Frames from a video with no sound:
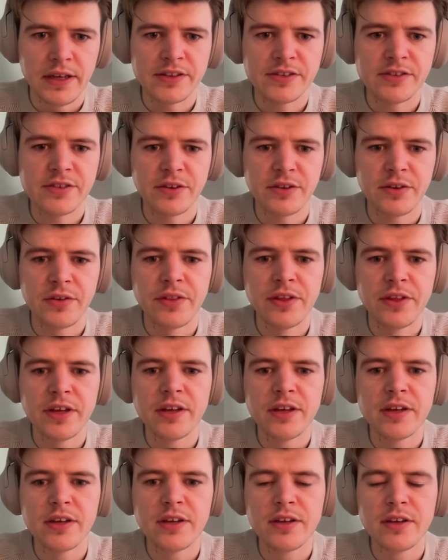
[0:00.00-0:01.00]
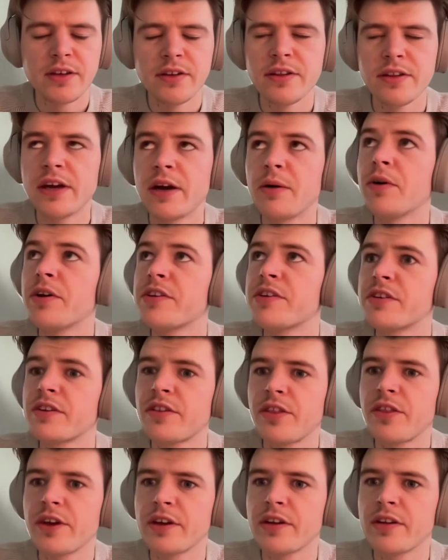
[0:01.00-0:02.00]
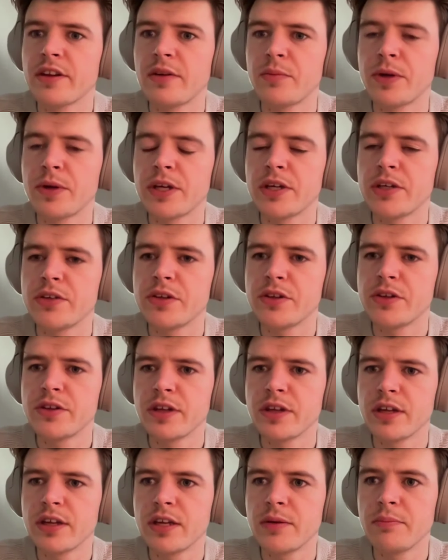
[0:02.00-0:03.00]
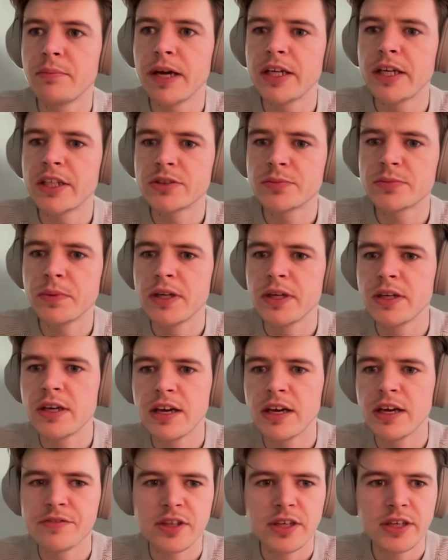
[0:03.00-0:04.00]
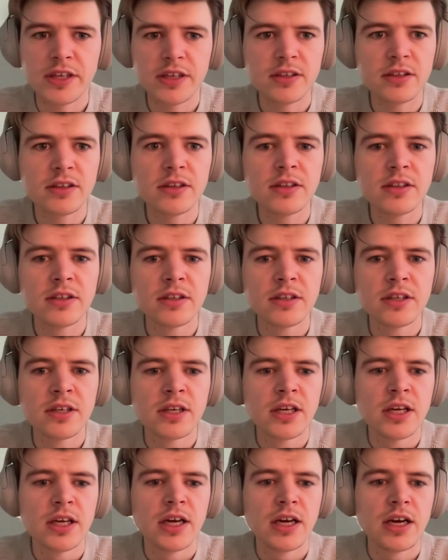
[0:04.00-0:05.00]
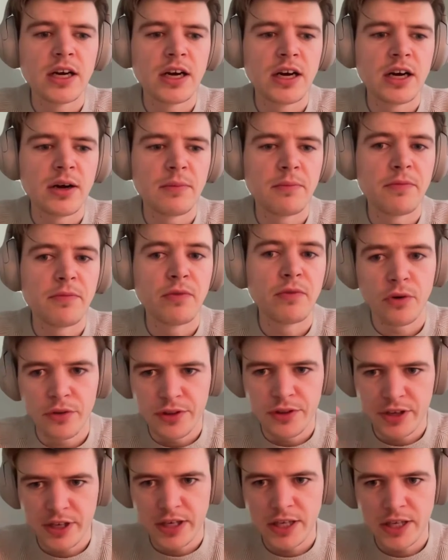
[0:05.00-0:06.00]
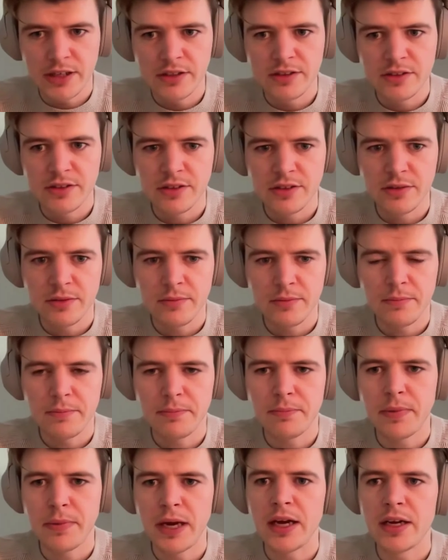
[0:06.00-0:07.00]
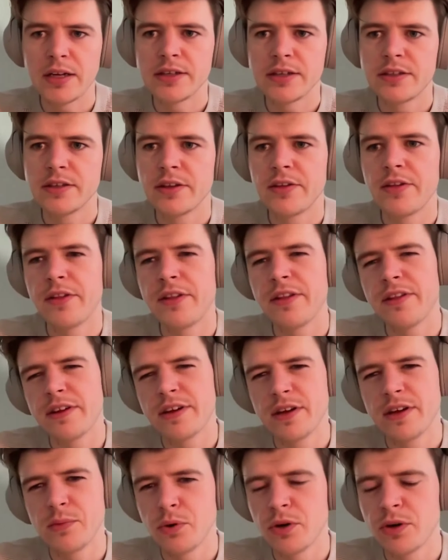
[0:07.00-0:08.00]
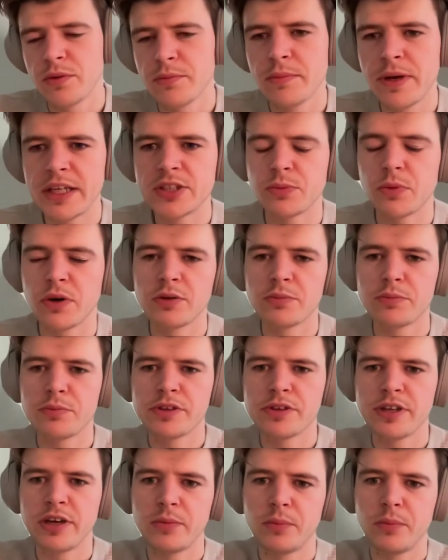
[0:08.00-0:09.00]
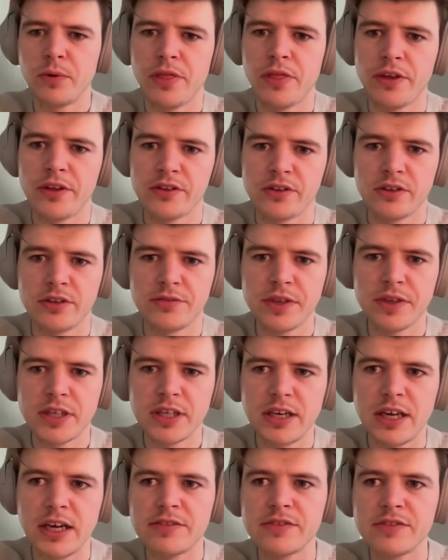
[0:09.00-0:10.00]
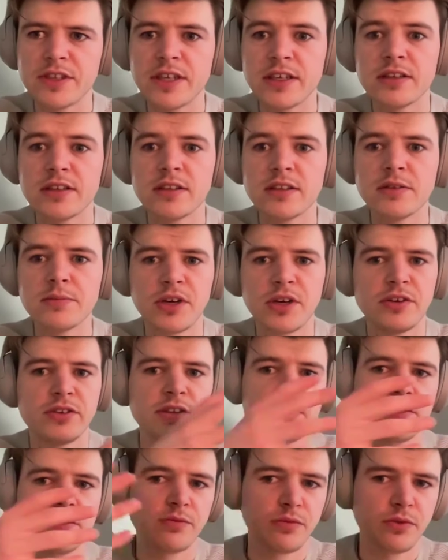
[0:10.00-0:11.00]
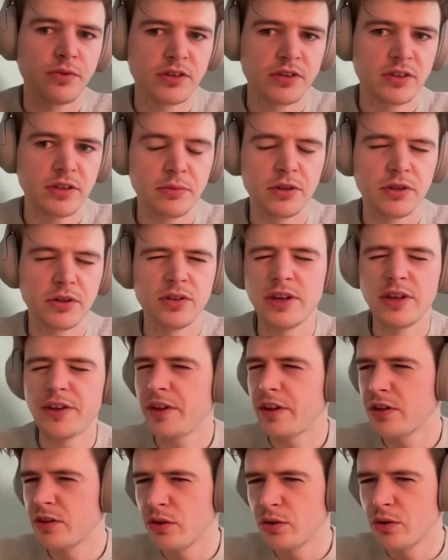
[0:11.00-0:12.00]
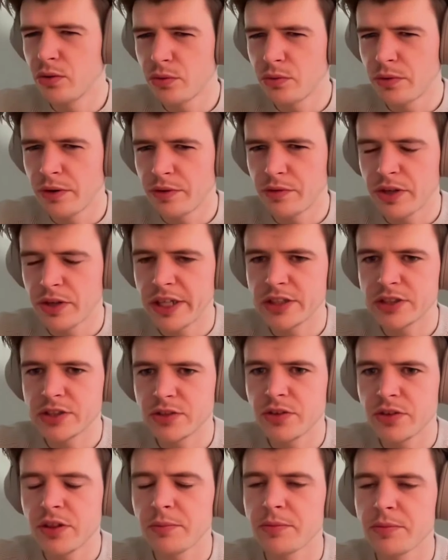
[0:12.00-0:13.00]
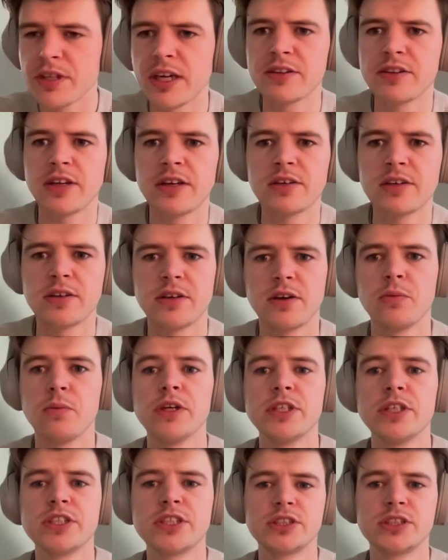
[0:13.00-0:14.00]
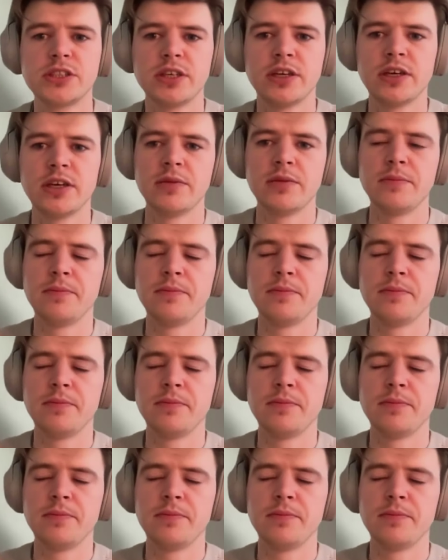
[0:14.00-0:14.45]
Yes. All so right. There was a thing that we used the key management lifecycle for the keys, but it wouldn't match 100% with the certificate lifecycle because there's, for example, I think no revocation or something like that, which